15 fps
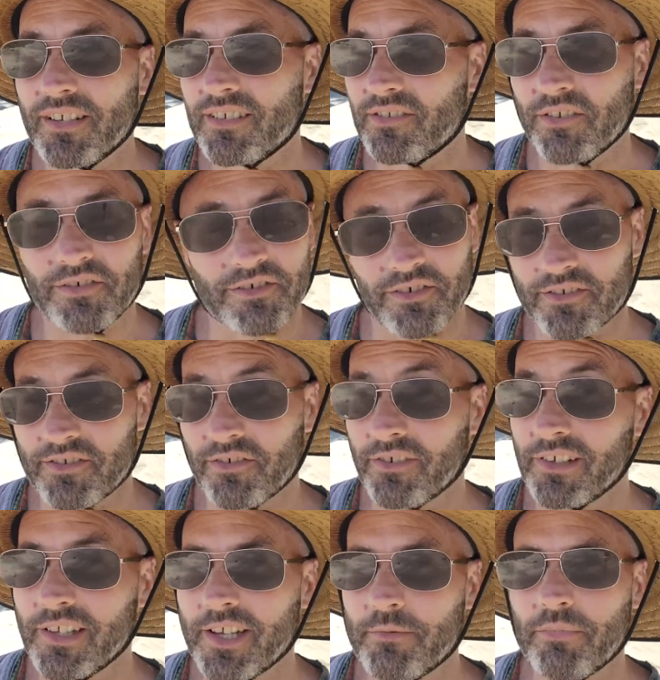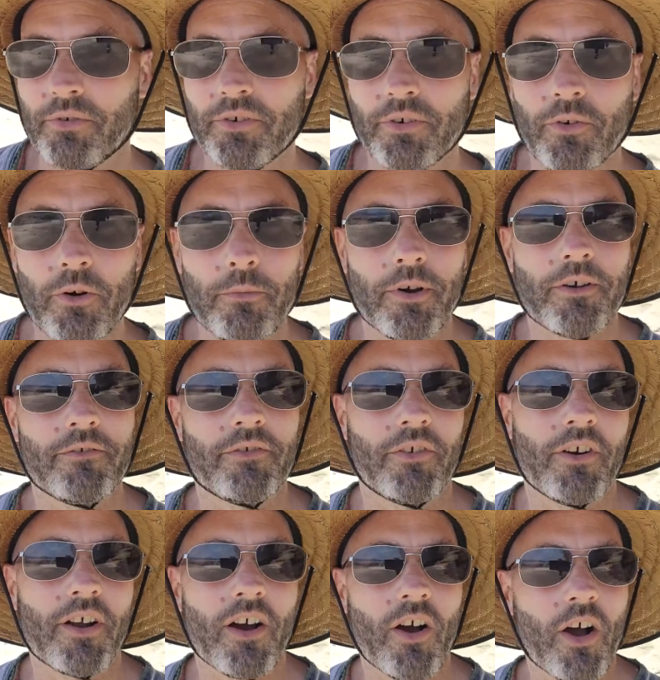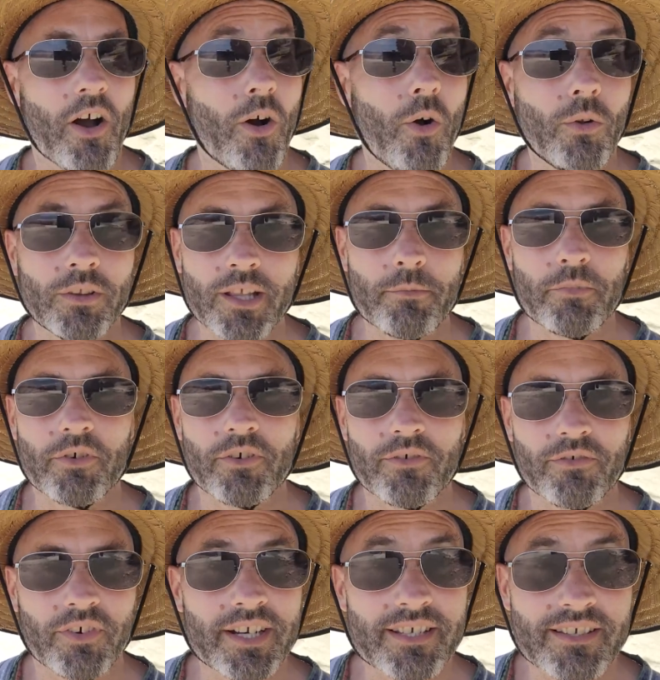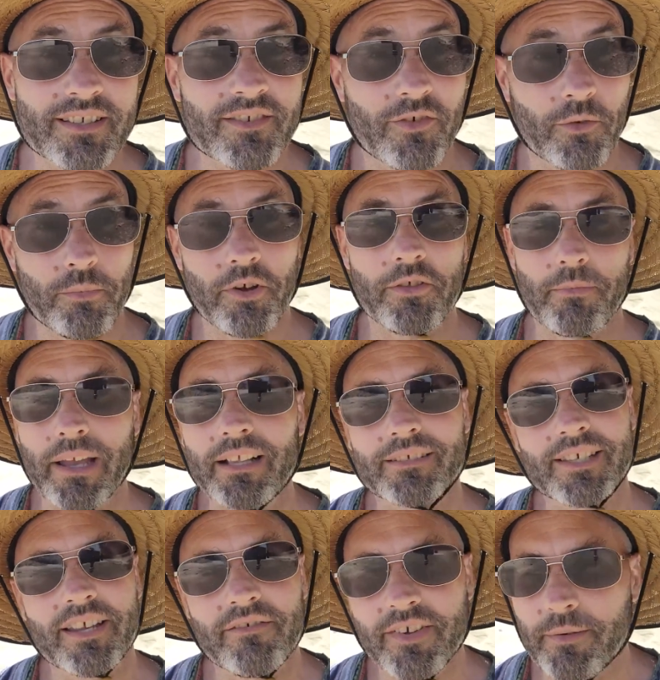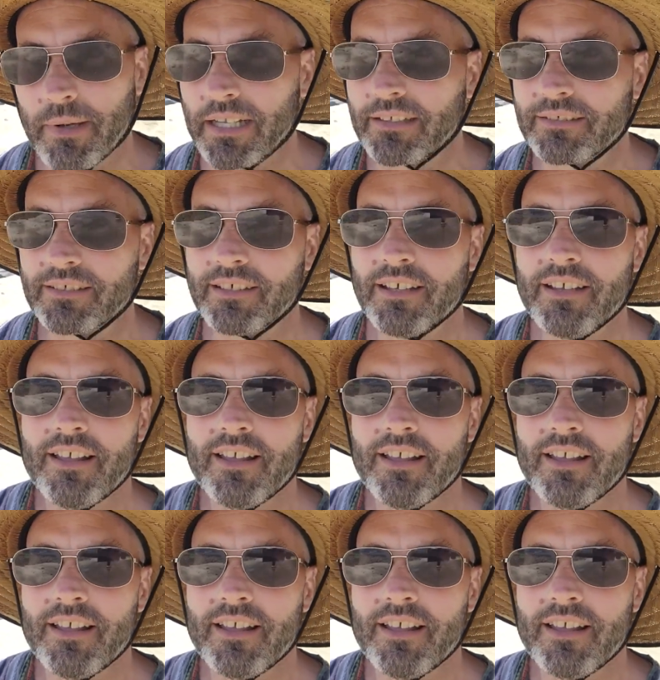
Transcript: Testosterone is a really important hormone for a whole number of reasons for both males and females.